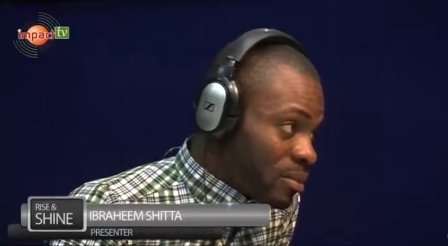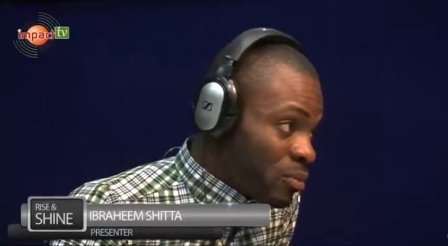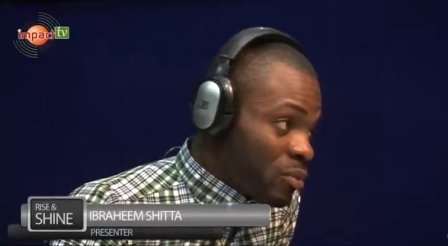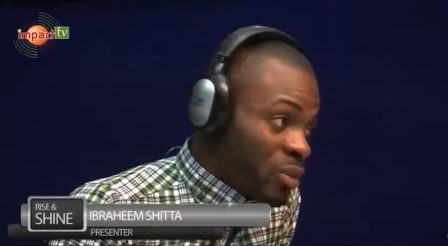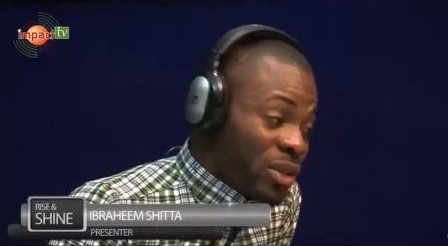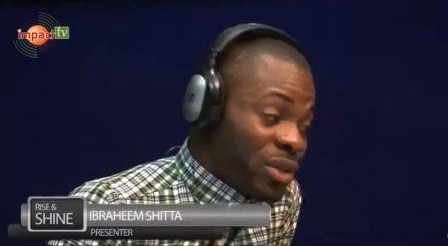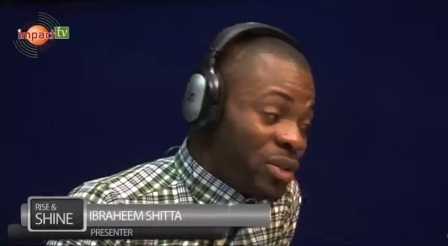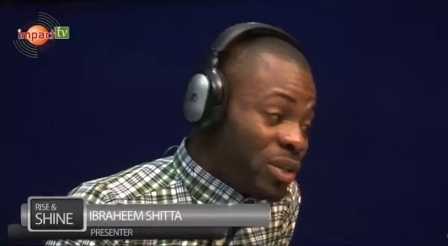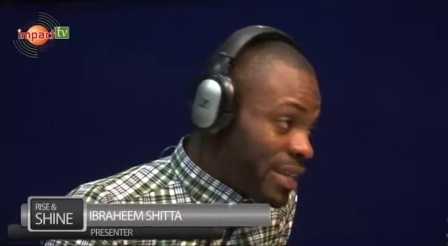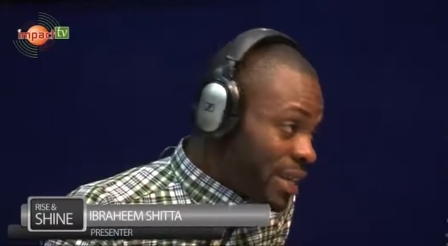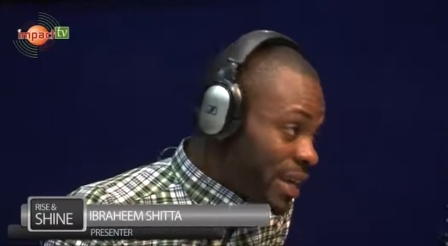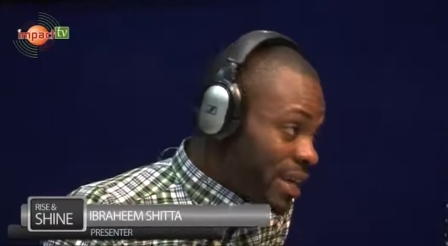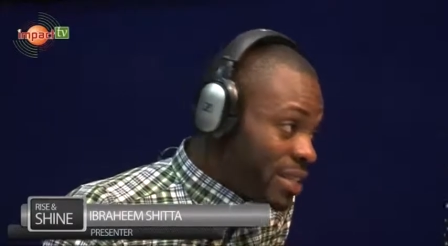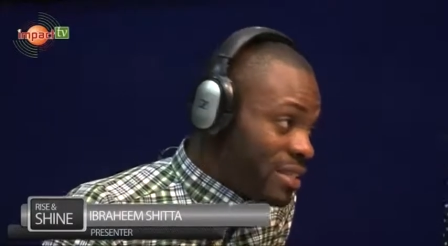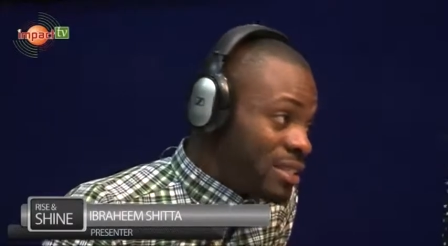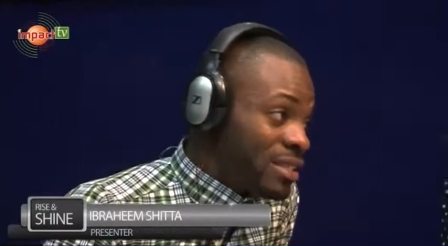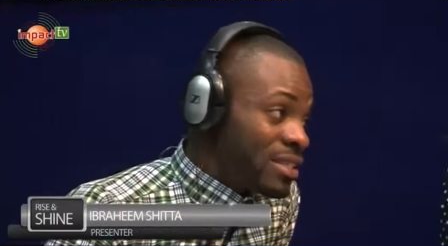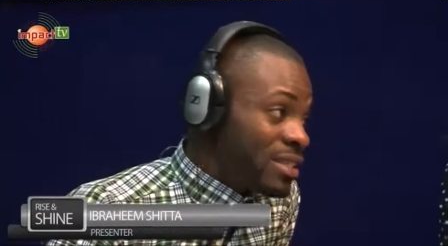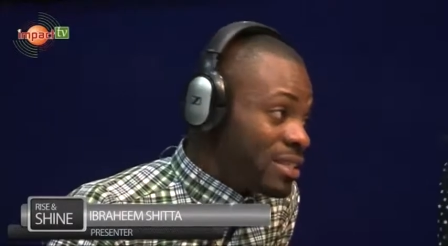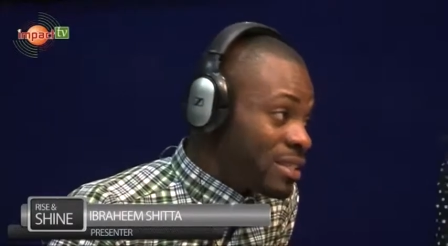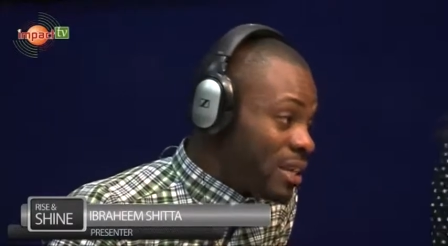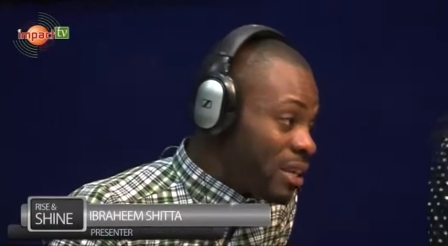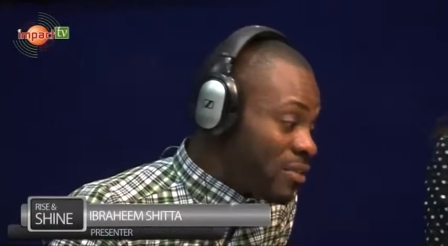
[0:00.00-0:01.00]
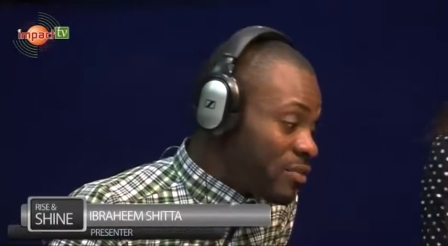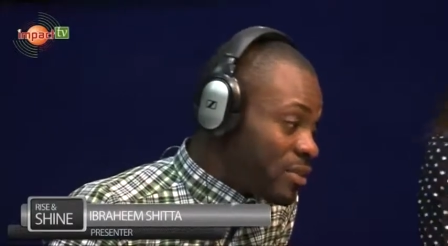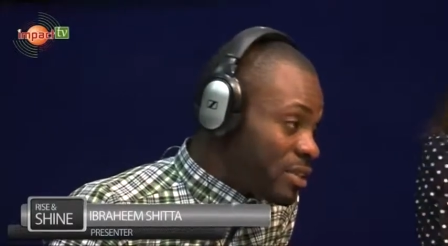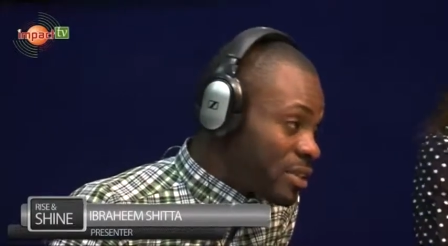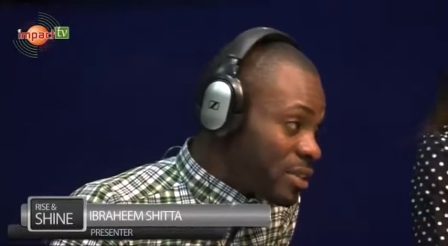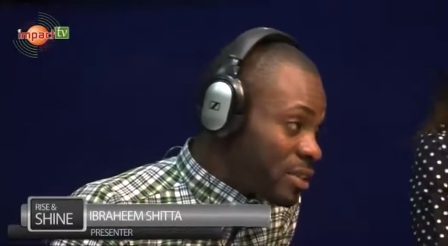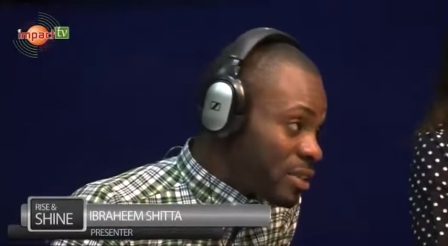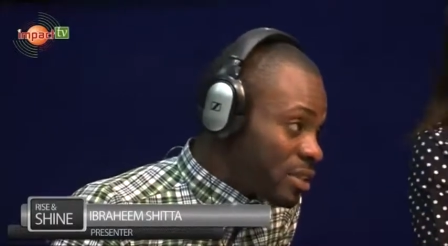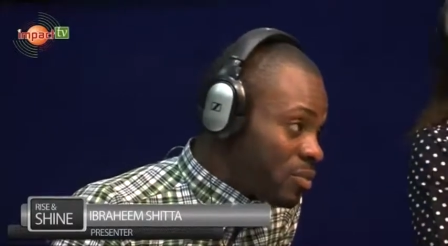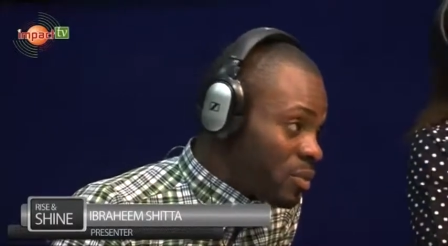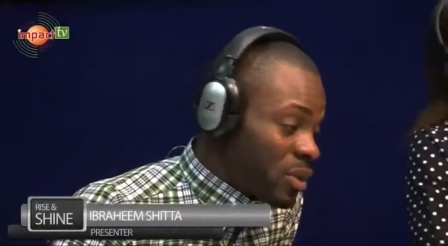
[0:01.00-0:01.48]
we don't get the
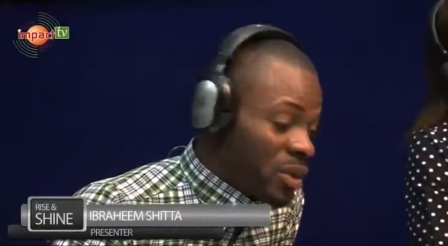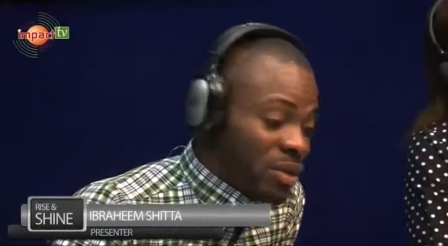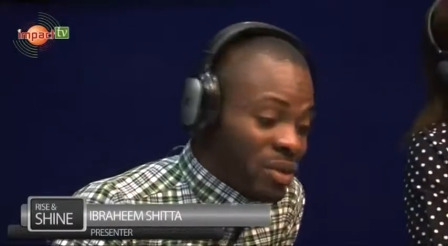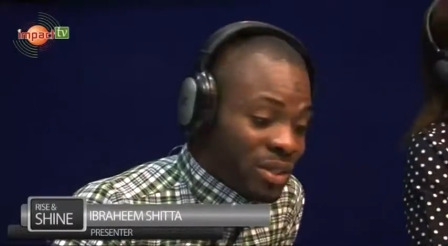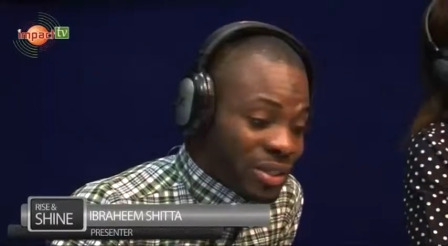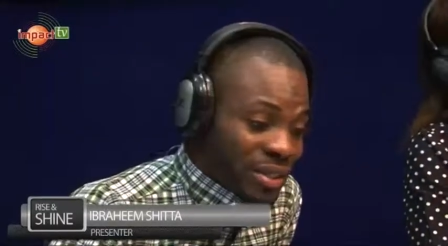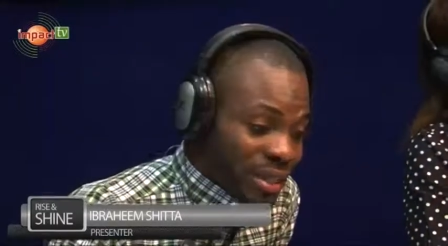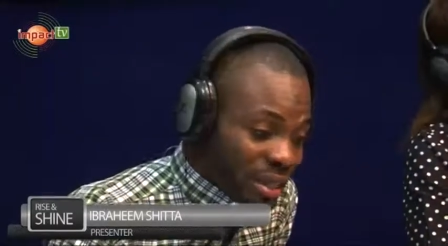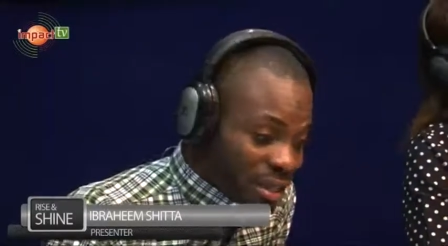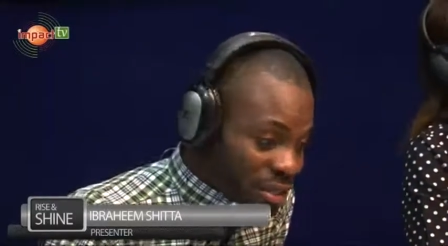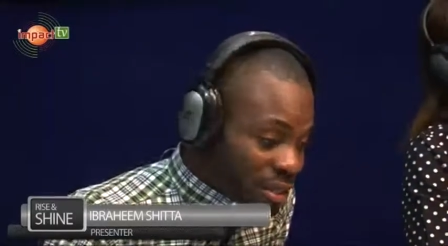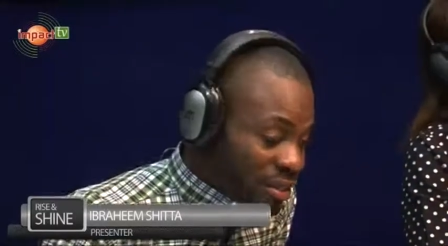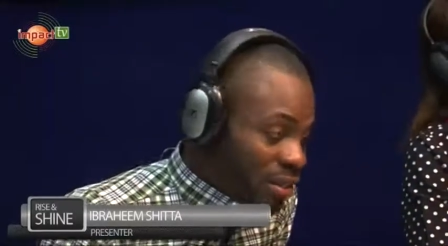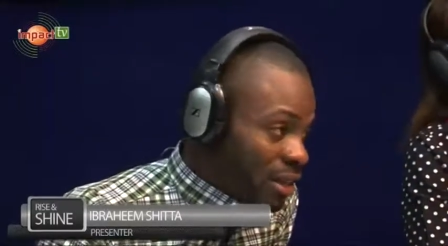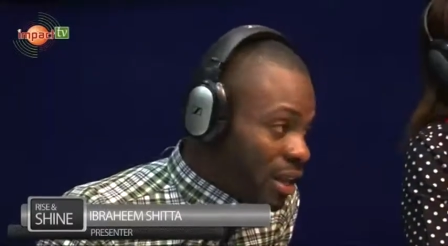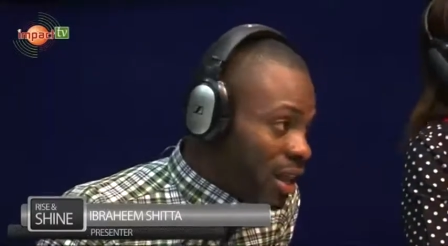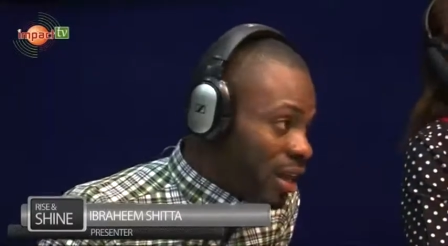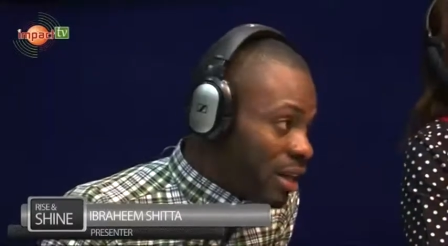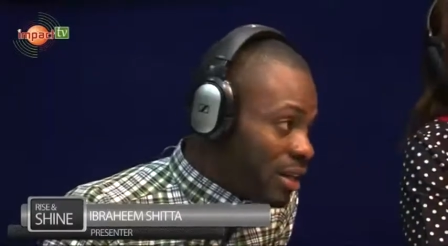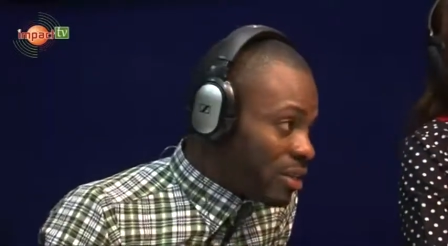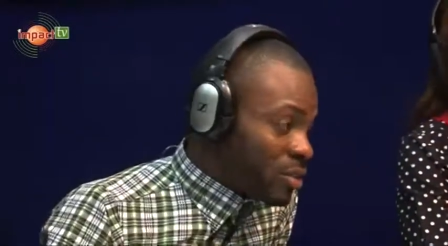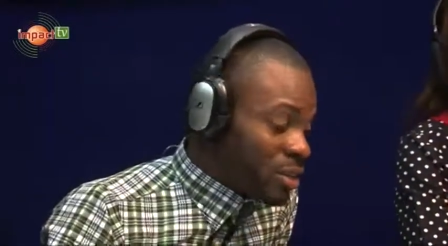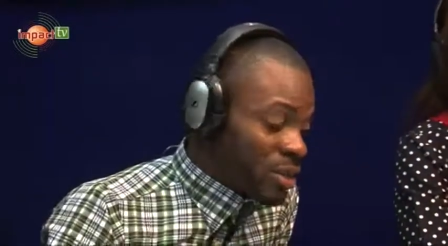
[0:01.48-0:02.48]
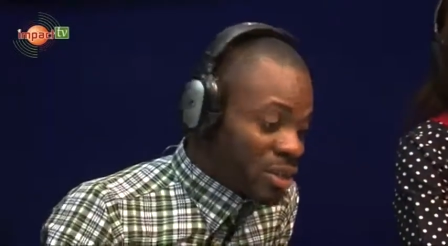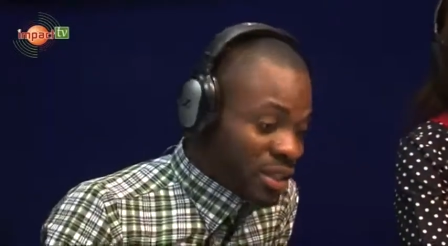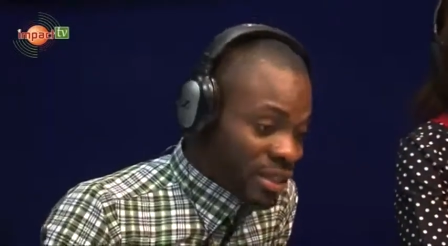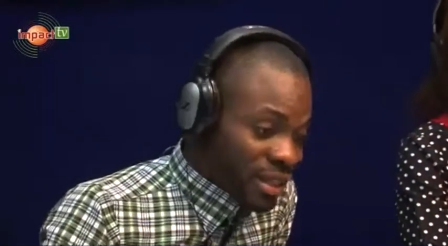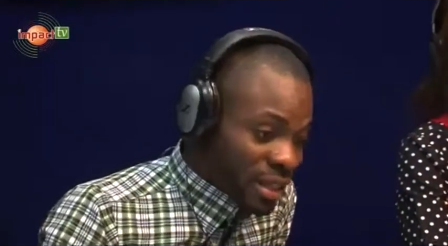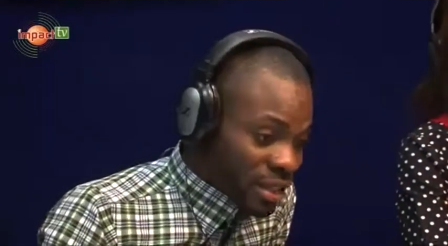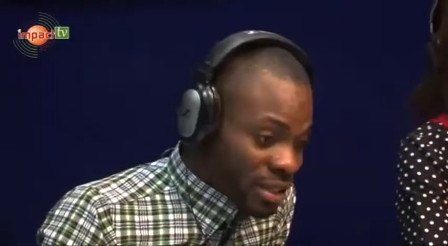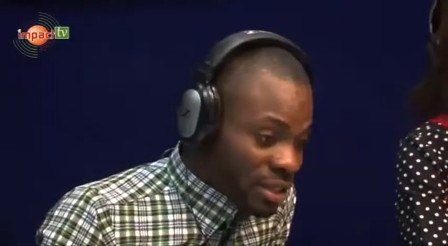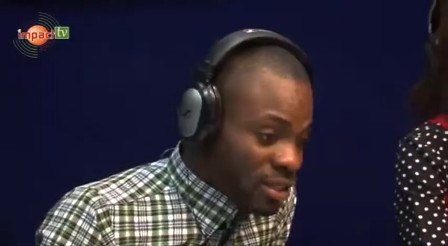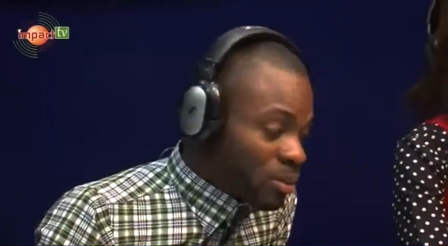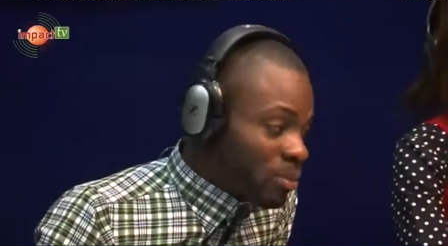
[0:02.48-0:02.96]
service, we don't get the line, we don't
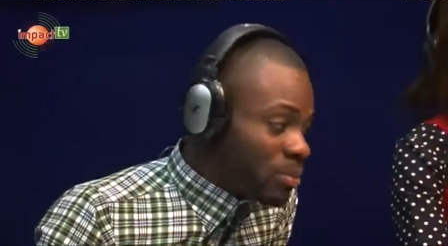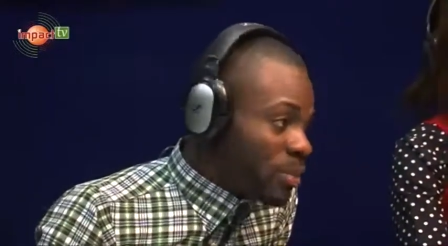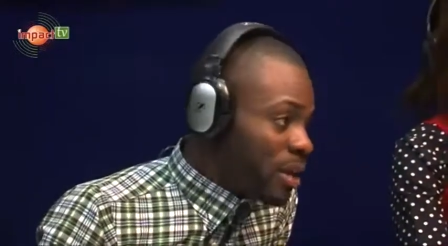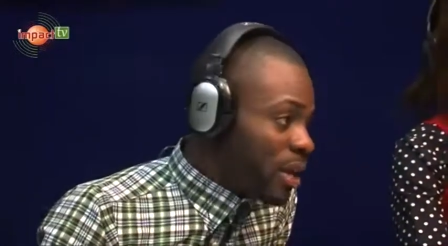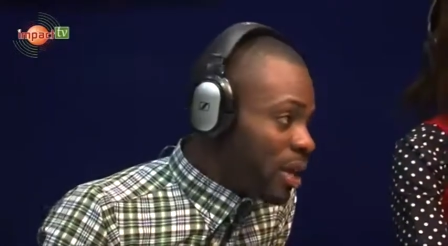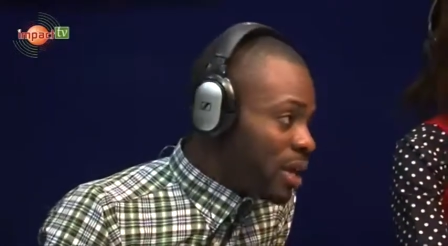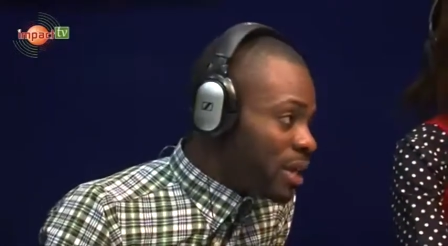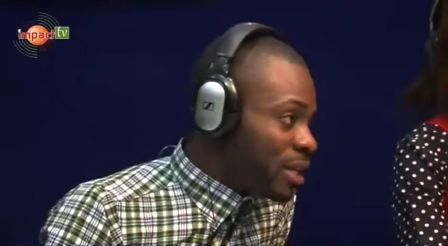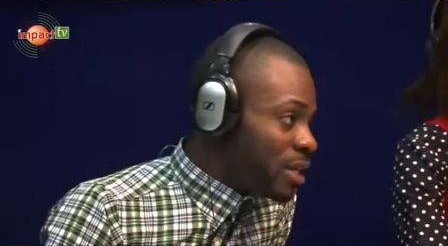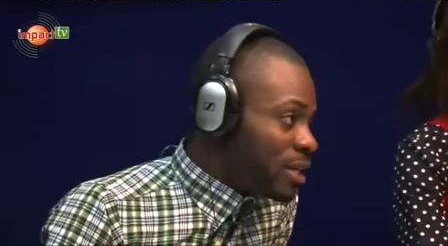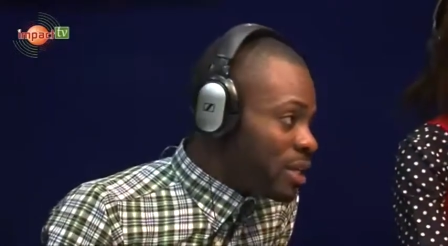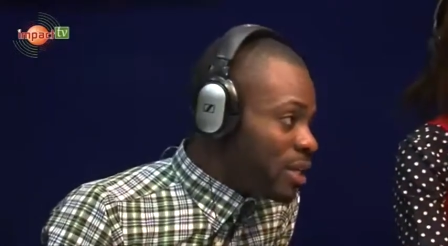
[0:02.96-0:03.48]
get the supply.